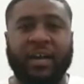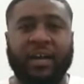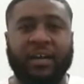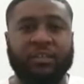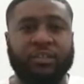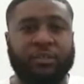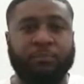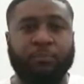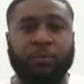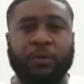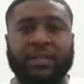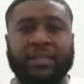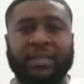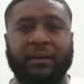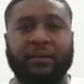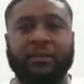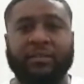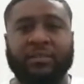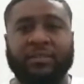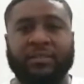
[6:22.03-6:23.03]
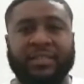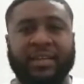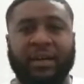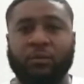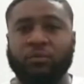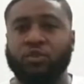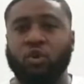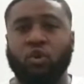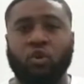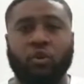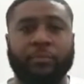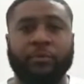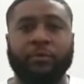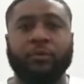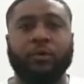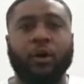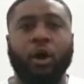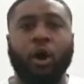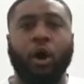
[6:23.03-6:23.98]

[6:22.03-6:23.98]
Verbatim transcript: I can just put it down as that was horrible.